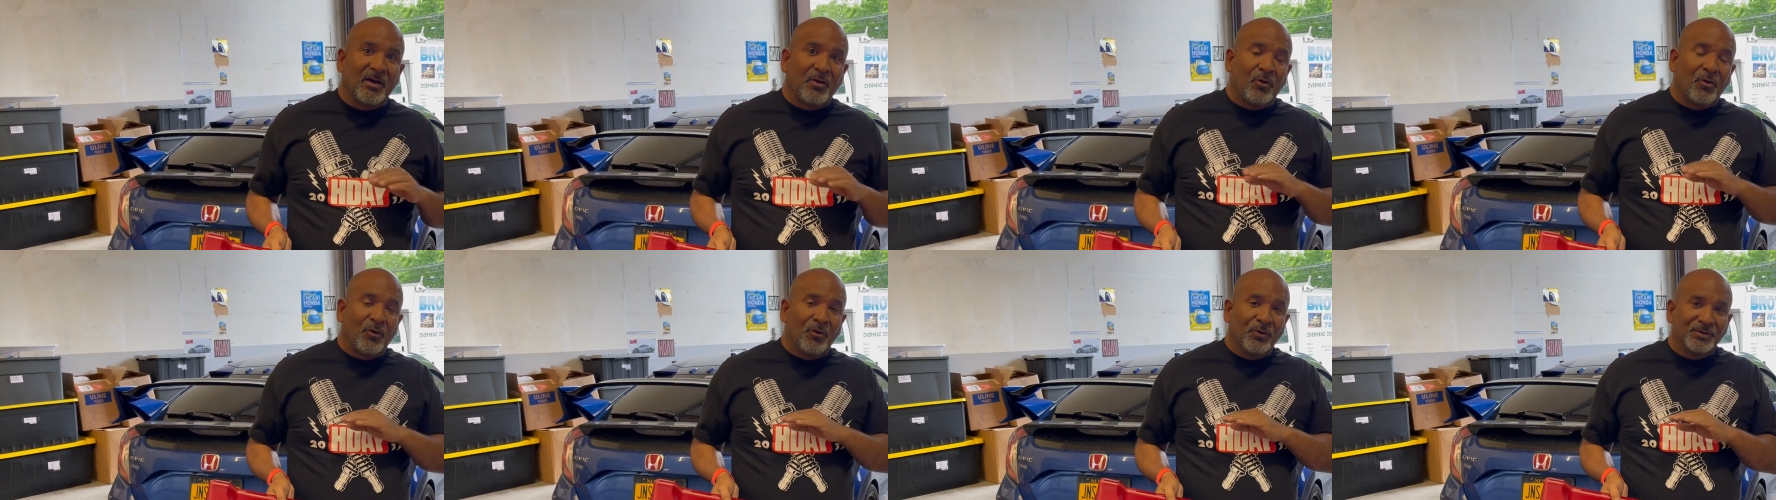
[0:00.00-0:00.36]

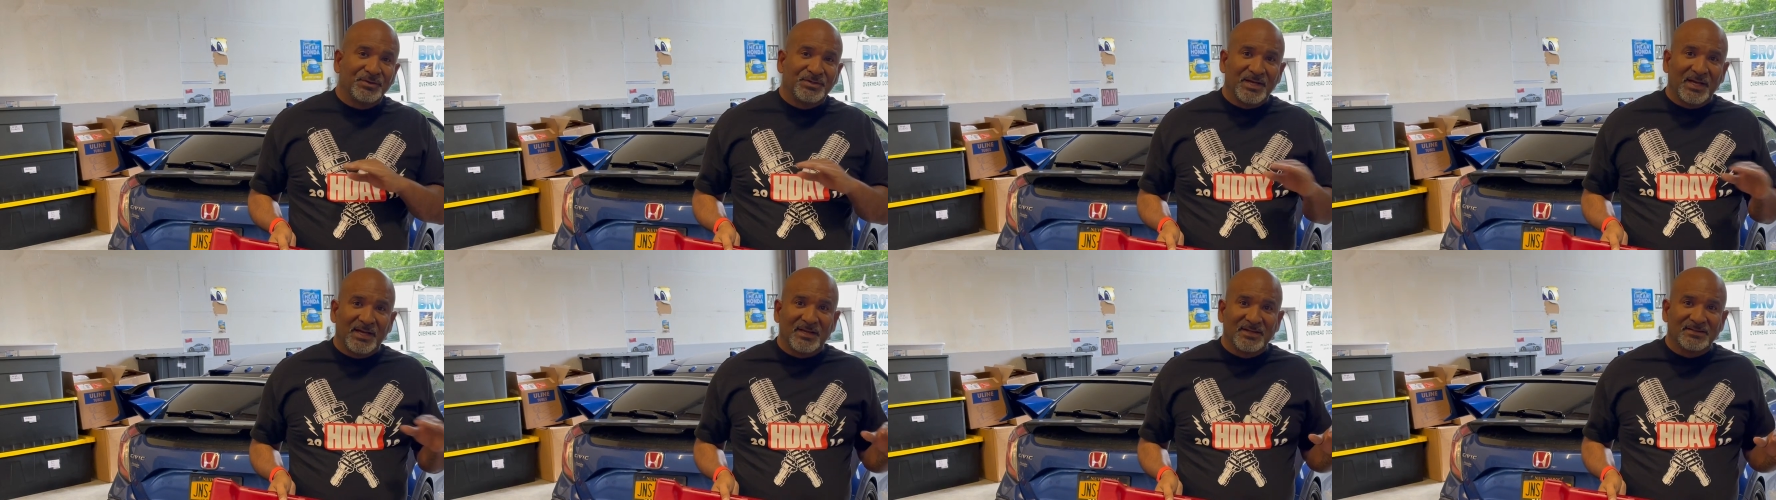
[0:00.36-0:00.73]
all
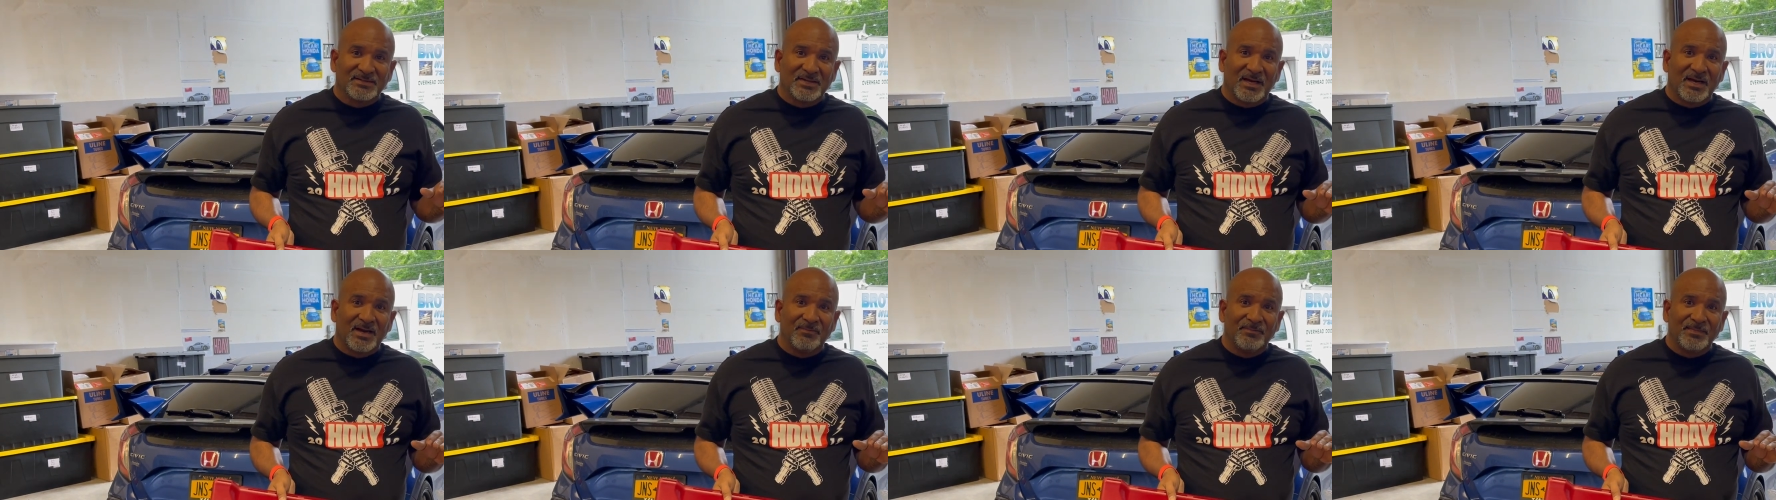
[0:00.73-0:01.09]
tickets
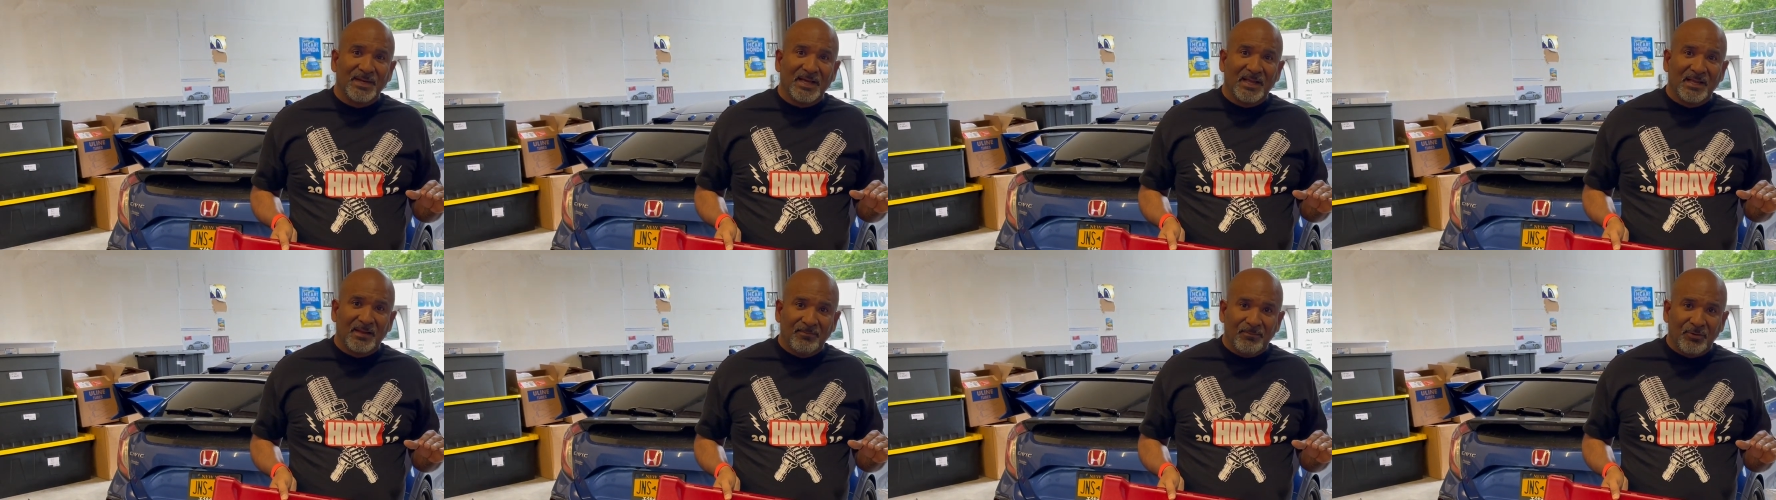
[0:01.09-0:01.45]
are
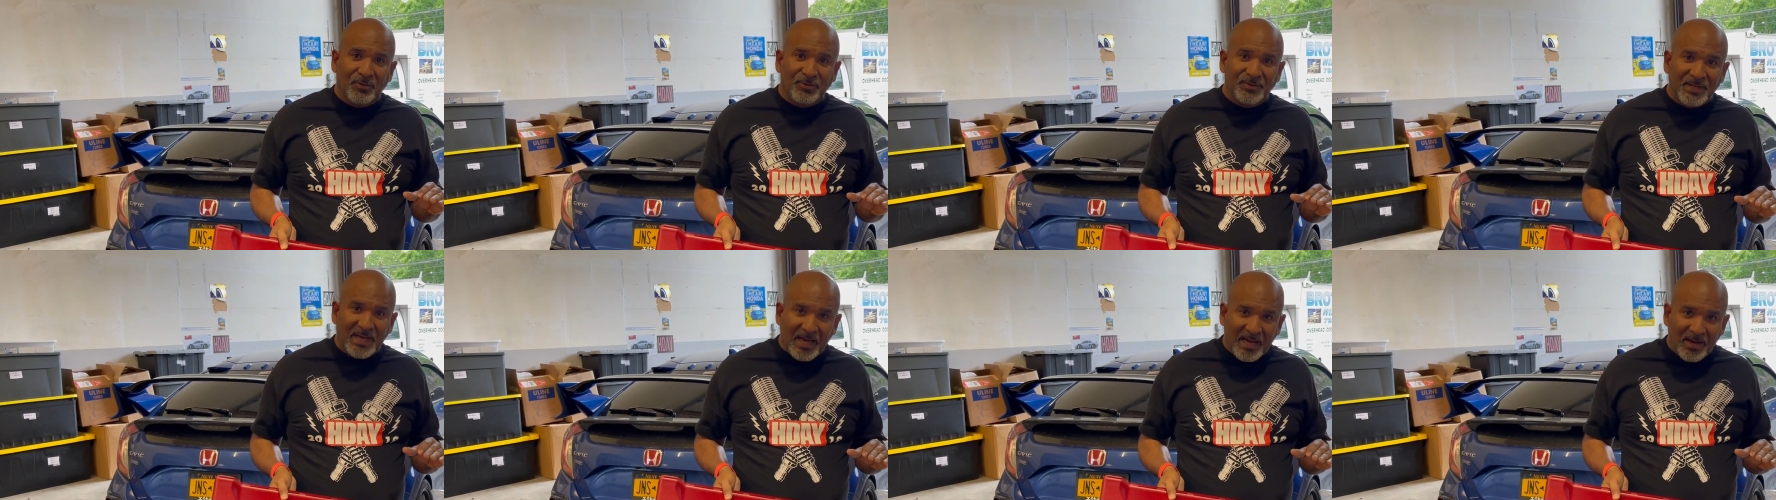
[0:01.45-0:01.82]
available
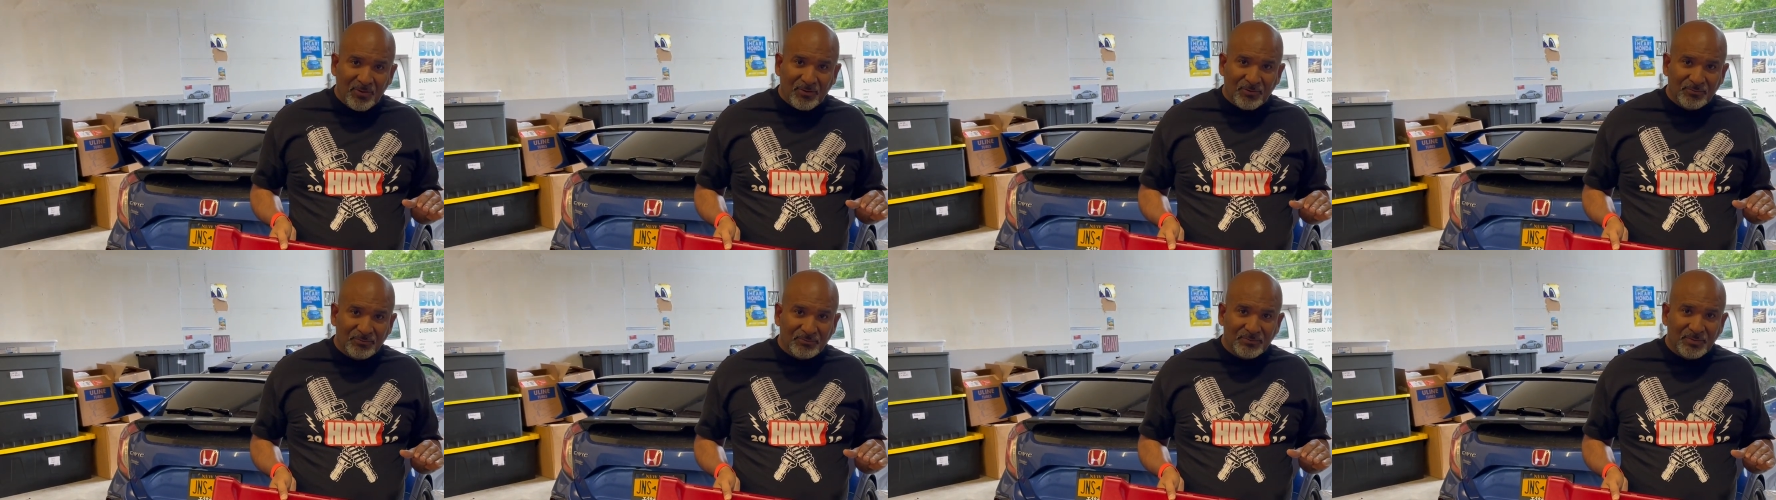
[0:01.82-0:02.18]

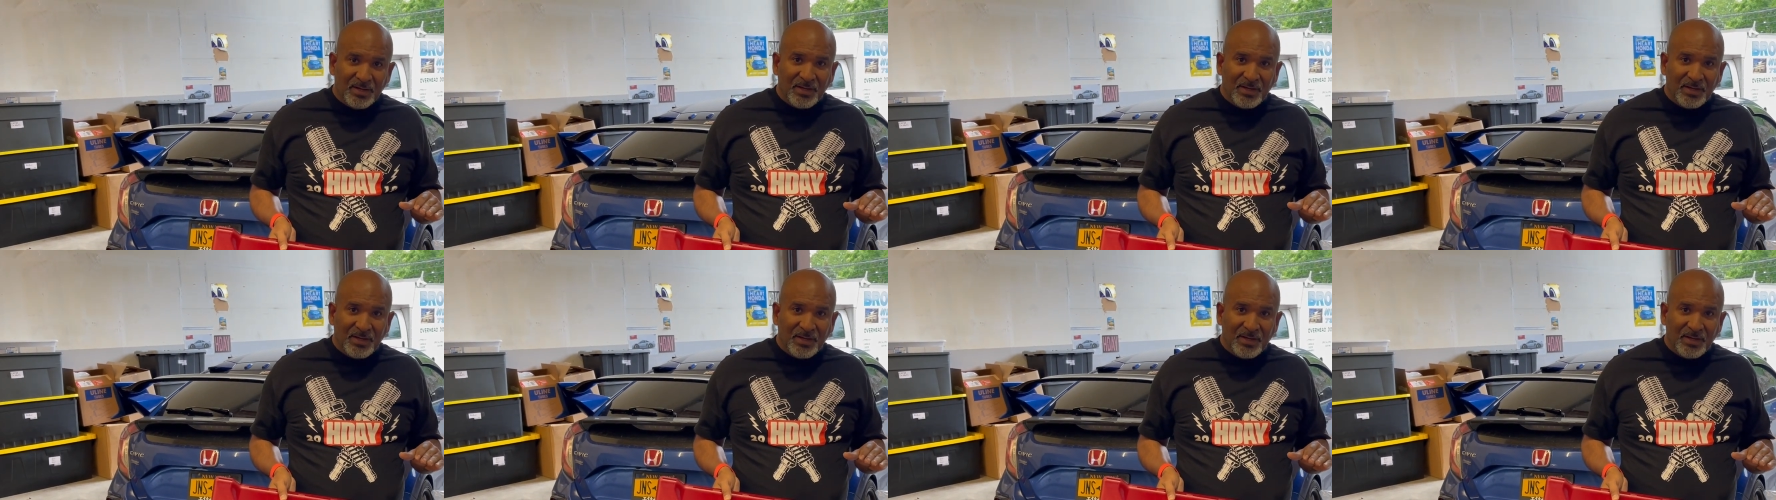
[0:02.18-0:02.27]
now.